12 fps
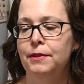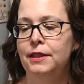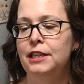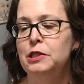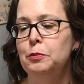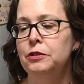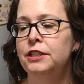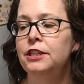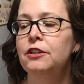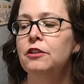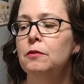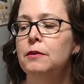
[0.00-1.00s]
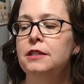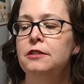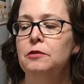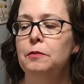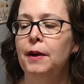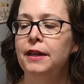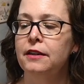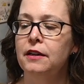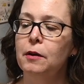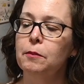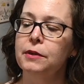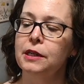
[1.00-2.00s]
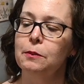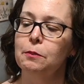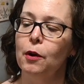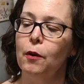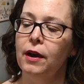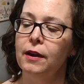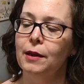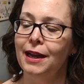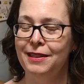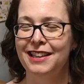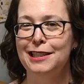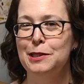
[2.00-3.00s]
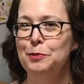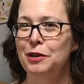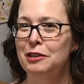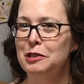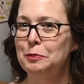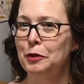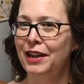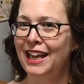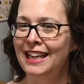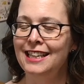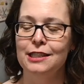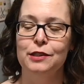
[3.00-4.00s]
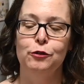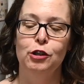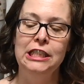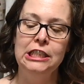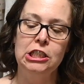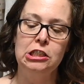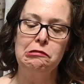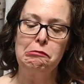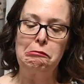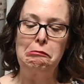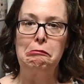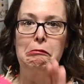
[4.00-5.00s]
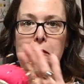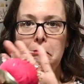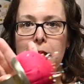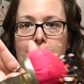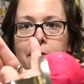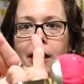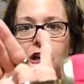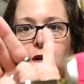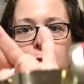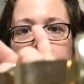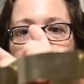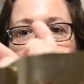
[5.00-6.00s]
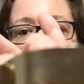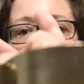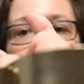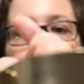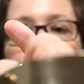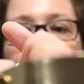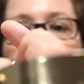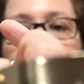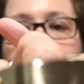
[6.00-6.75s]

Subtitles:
These particular ones are by the company I think it's pronounced Bohen, it's French. Not 100% sure